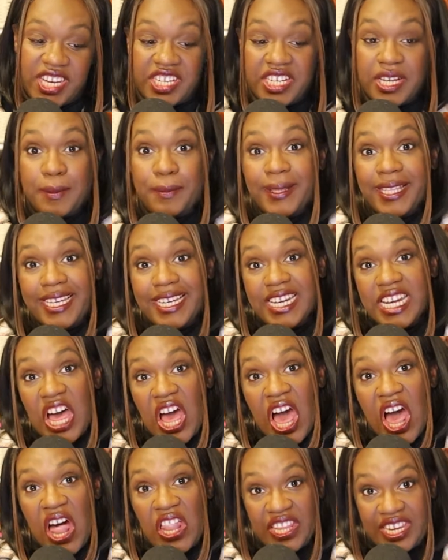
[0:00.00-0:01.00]
completed a
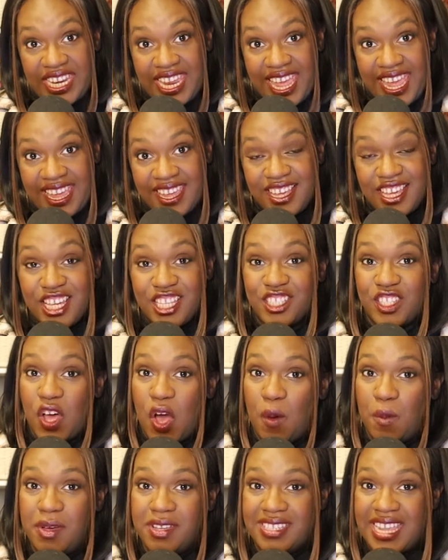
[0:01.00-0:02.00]
holiday. So I
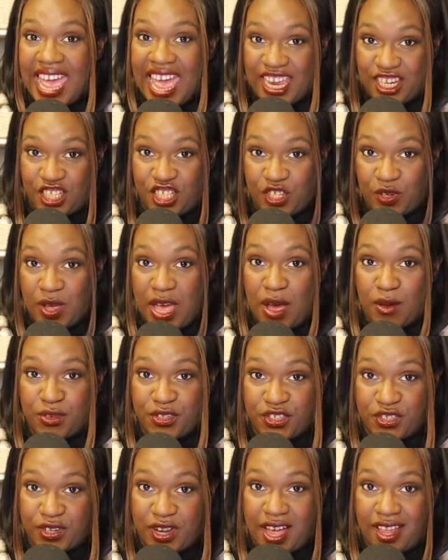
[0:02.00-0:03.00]
almost asked you how
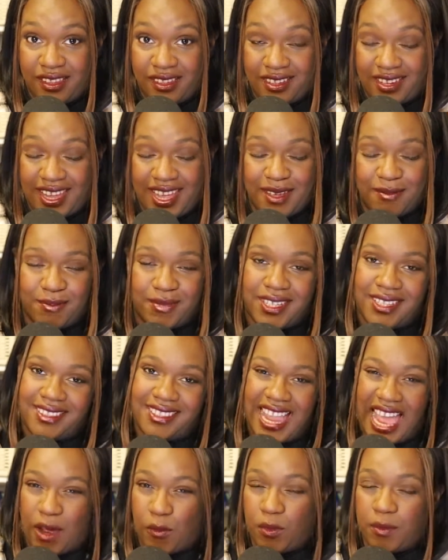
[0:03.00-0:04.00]
was your holiday, but
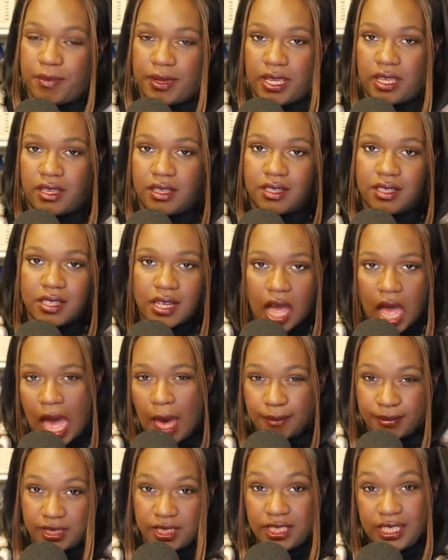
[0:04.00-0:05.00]
that would be
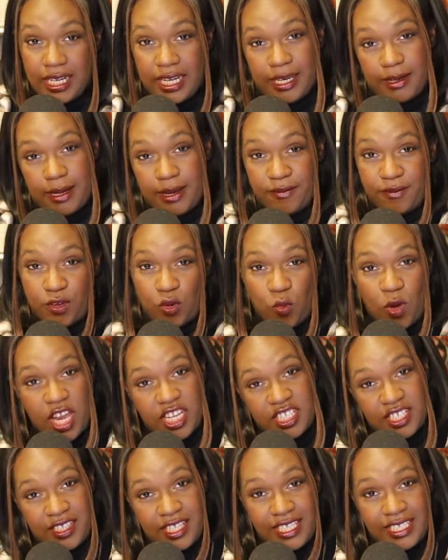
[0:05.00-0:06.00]
obsolete if you're
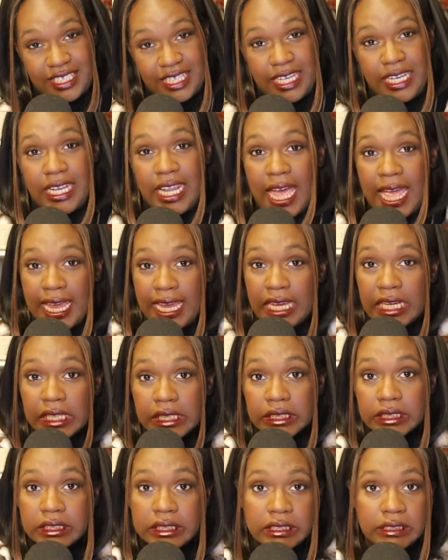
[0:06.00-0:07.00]
watching this in
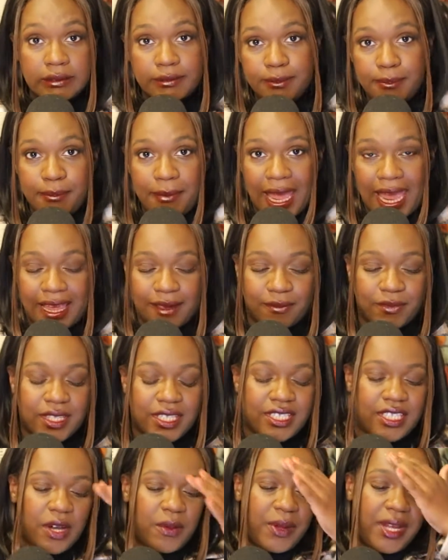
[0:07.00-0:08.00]
like May.
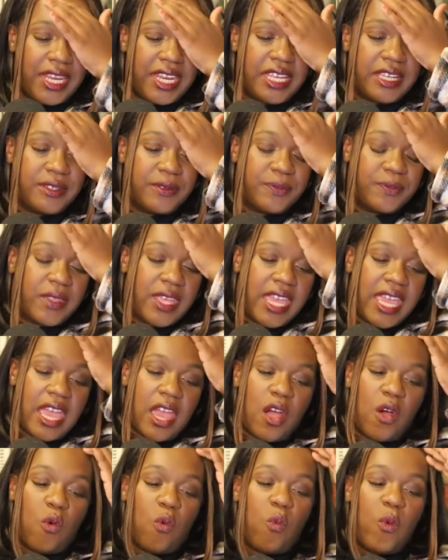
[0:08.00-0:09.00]
So anywho,
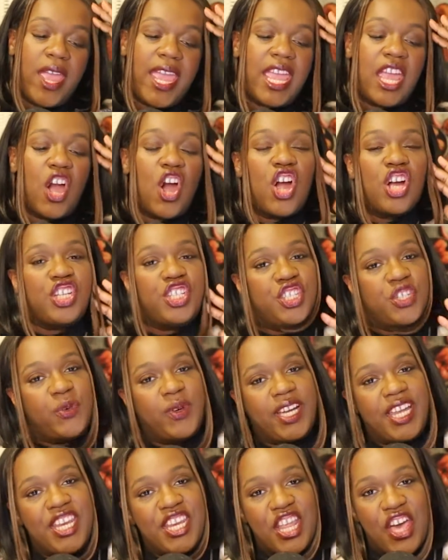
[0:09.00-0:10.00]
we are
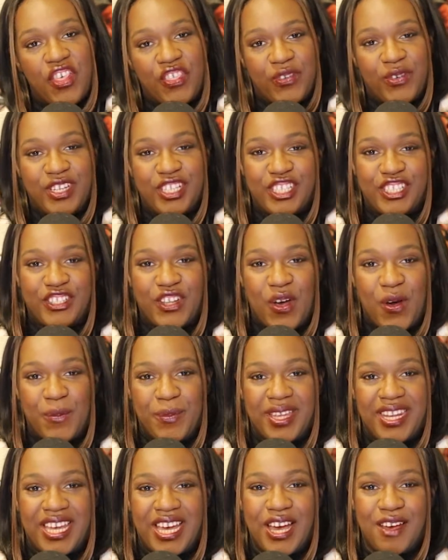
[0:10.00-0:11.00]
doing another
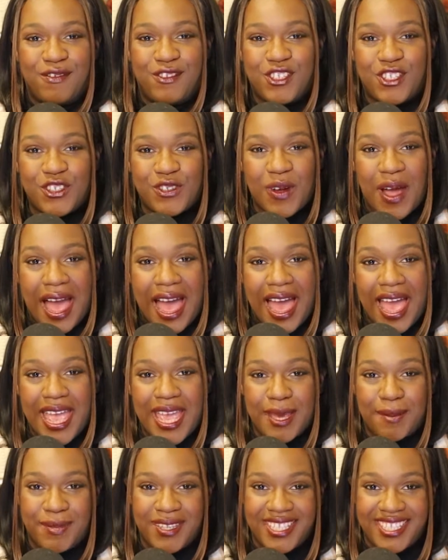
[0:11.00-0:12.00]
installment of
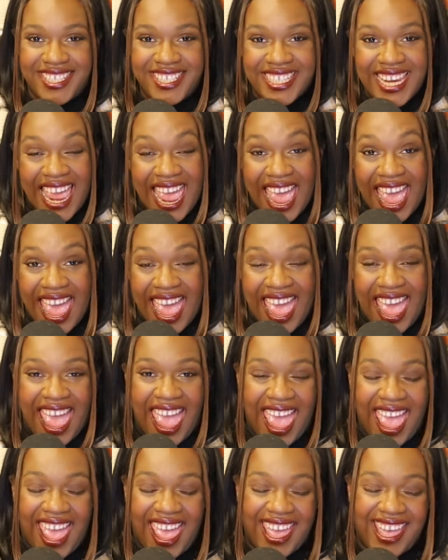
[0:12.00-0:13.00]
Tribe
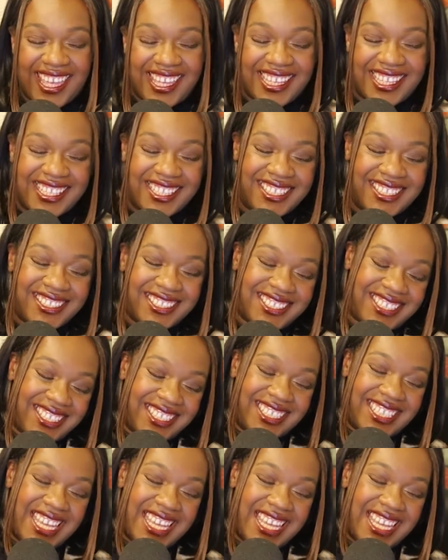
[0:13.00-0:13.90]
Chat.